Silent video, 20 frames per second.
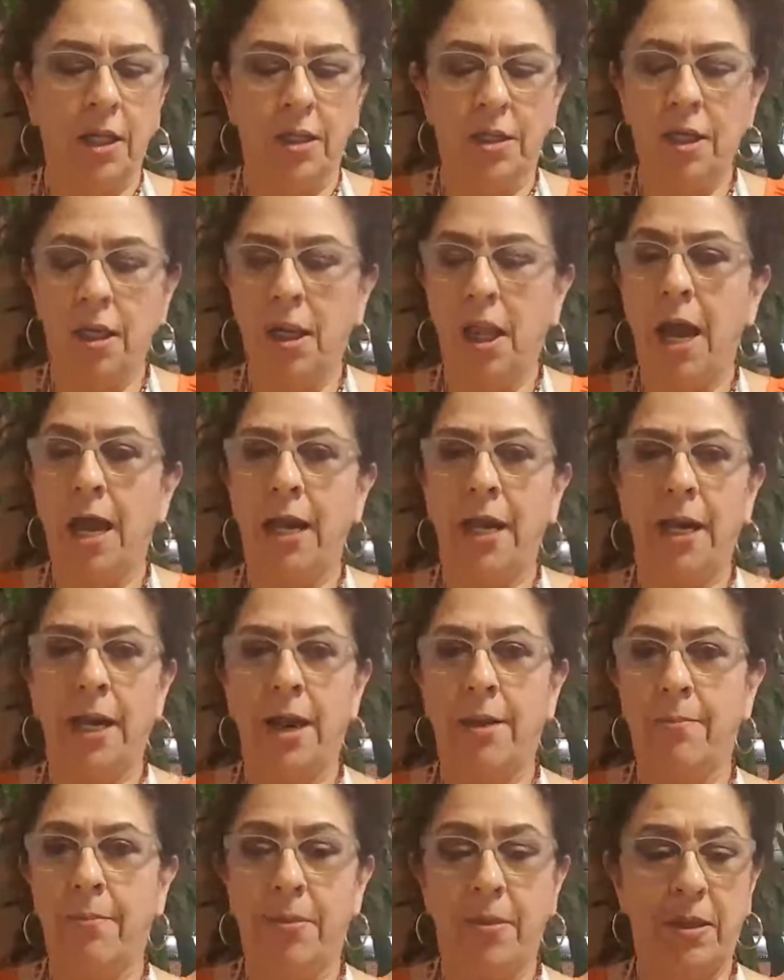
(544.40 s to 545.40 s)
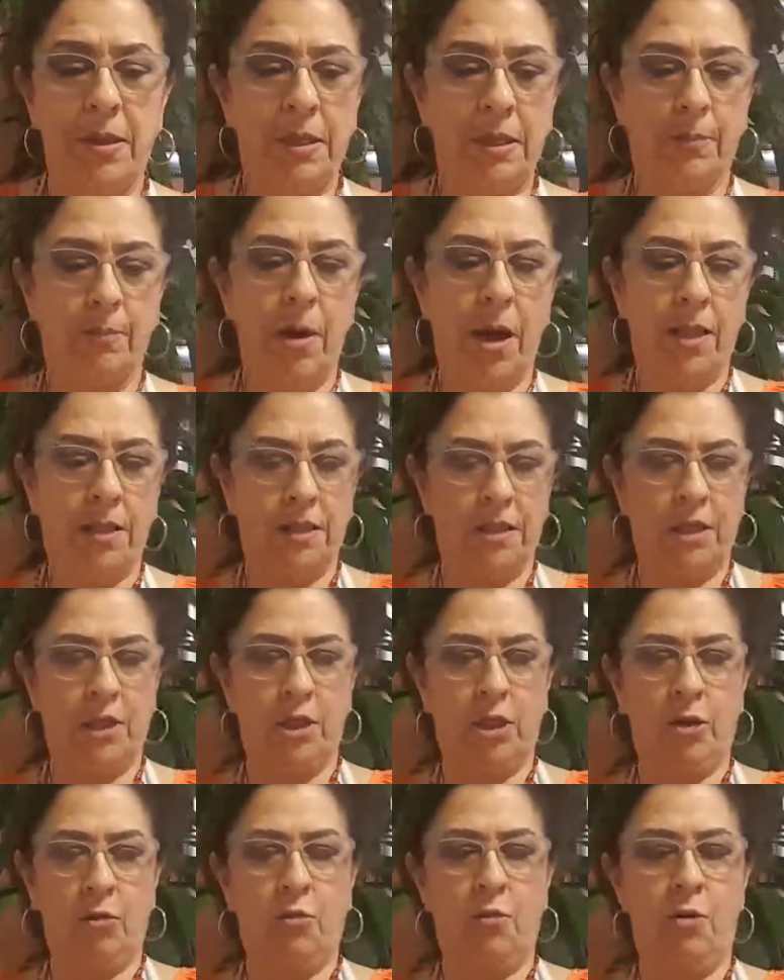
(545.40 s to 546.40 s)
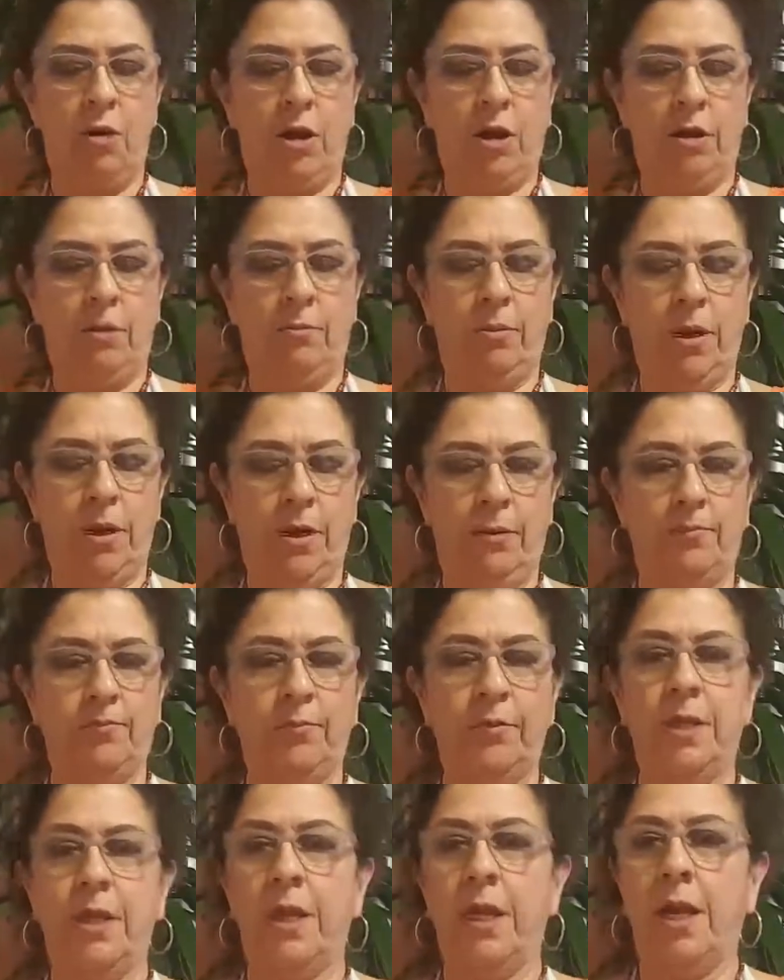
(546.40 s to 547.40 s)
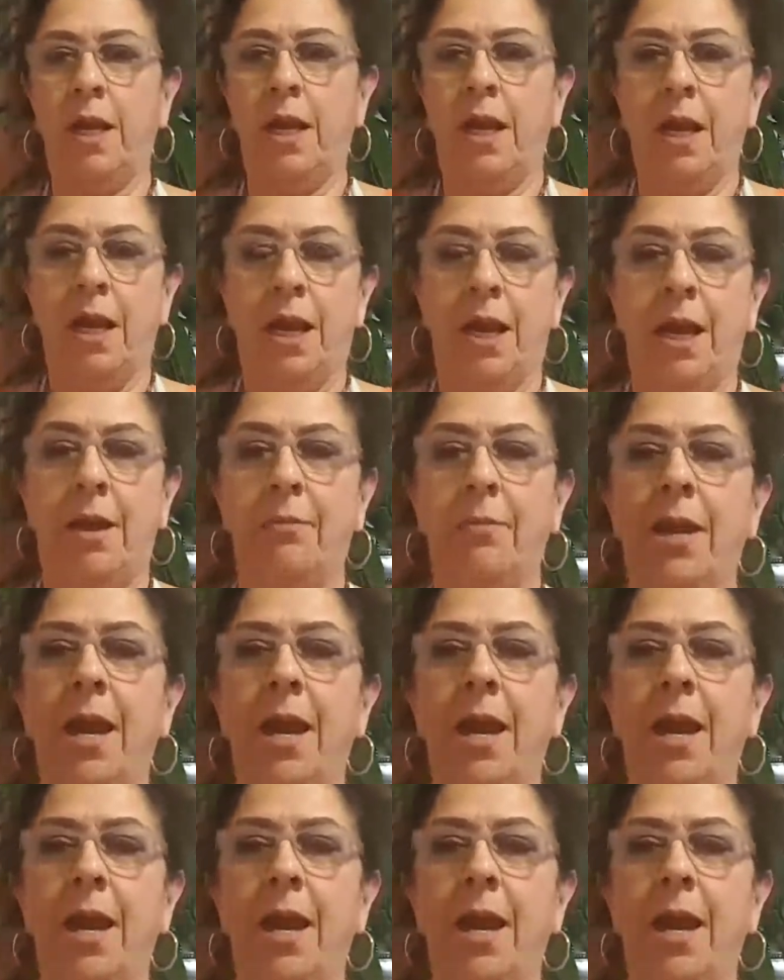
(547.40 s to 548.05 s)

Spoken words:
to lighten it up in the spots that you want, but I'm